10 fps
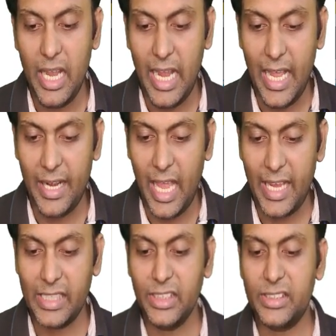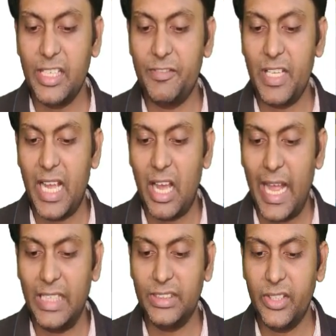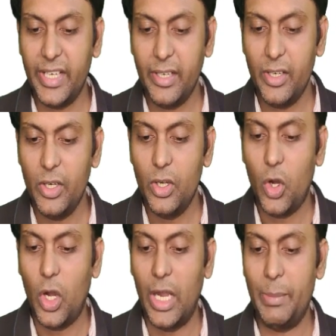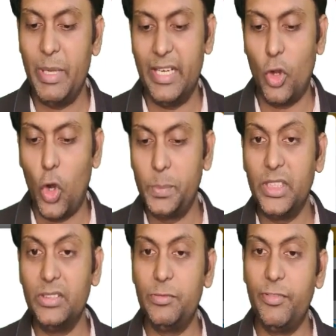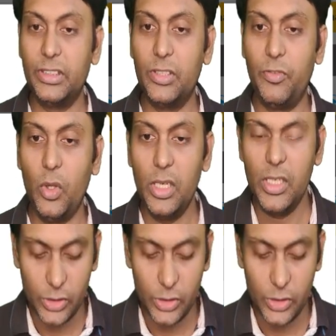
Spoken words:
and I can just give the answer here, I mean the options first of all.